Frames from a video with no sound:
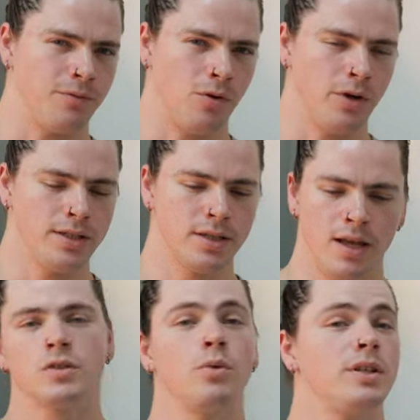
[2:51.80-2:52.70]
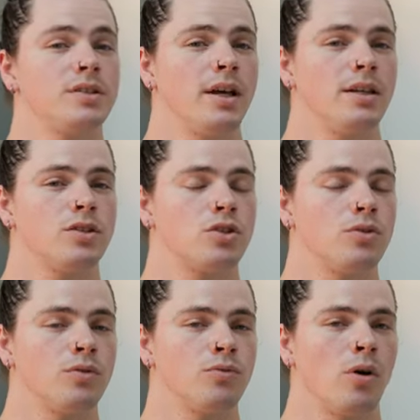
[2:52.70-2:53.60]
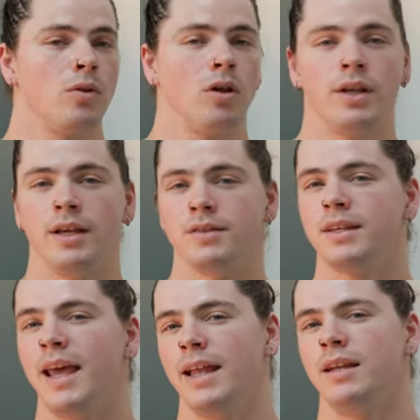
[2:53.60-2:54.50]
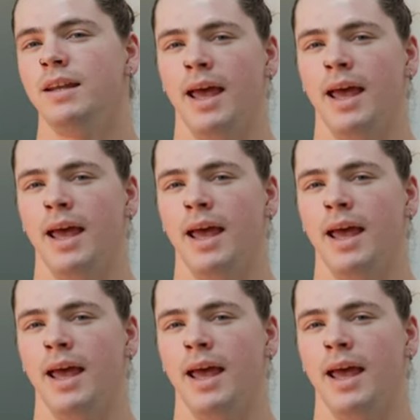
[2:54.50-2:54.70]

for it. So we decided to shoot the roll on his Canon